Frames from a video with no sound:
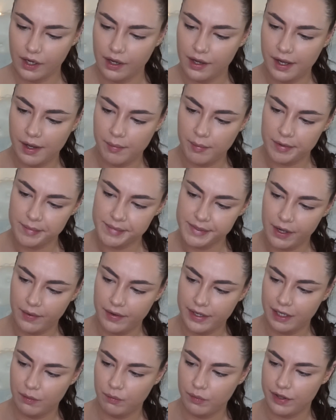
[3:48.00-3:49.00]
I'm
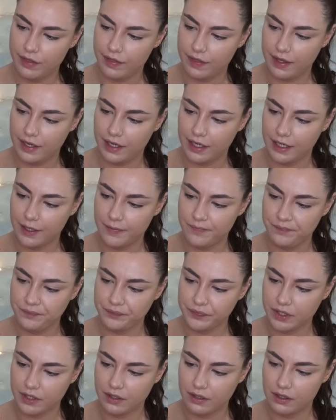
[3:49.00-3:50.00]
going in with the
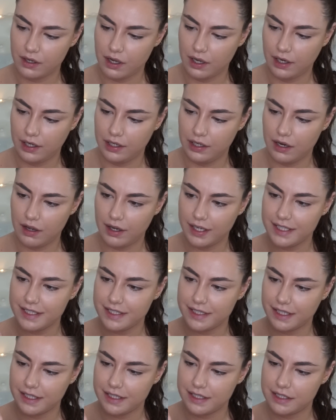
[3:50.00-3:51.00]
colour Light
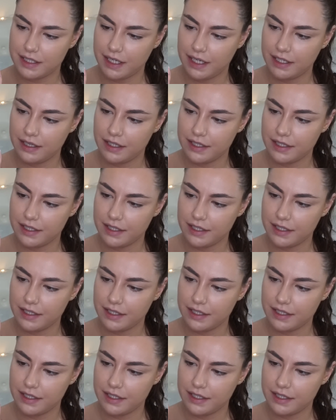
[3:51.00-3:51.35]
16,